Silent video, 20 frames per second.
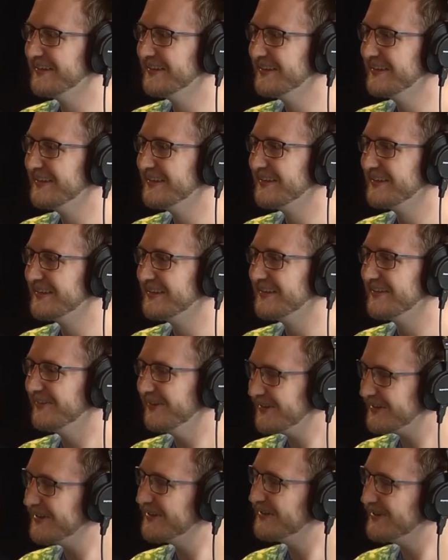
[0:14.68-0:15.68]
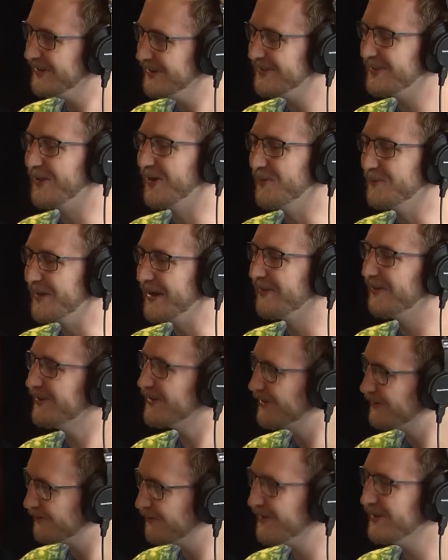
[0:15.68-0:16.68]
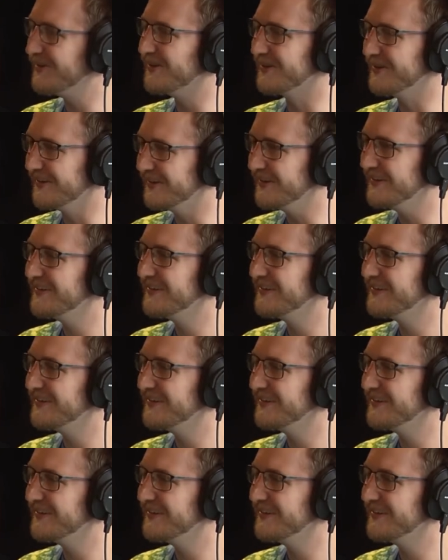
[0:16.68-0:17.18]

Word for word: No, You're no. looking good, though, man. Looking Thank real you, man. Good.